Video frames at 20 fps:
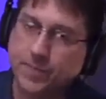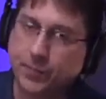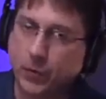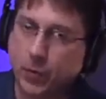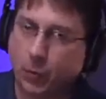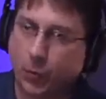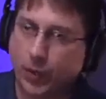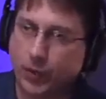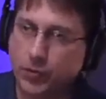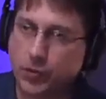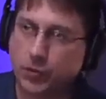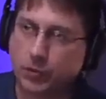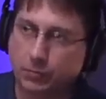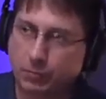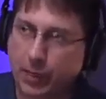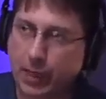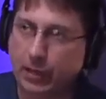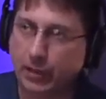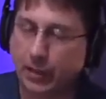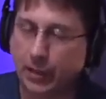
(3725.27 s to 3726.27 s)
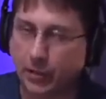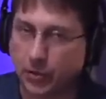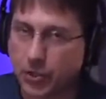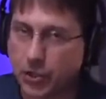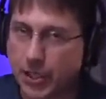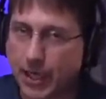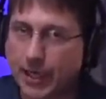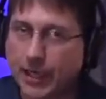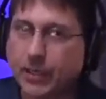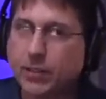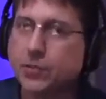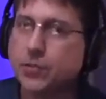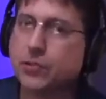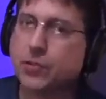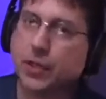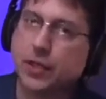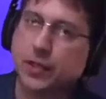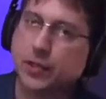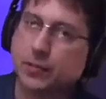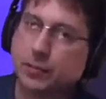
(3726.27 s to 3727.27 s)
the ones on parallel
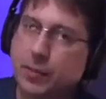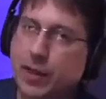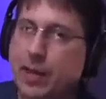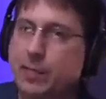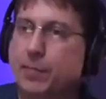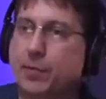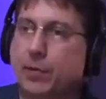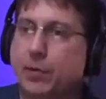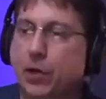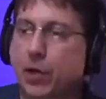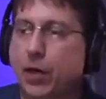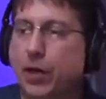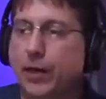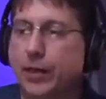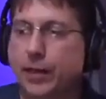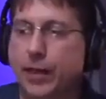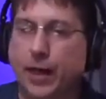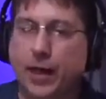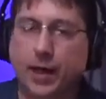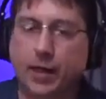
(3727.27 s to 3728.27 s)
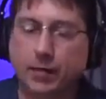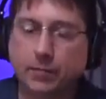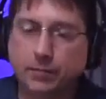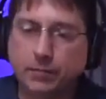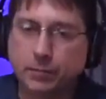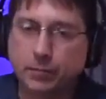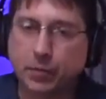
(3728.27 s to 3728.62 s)
chains and the paper on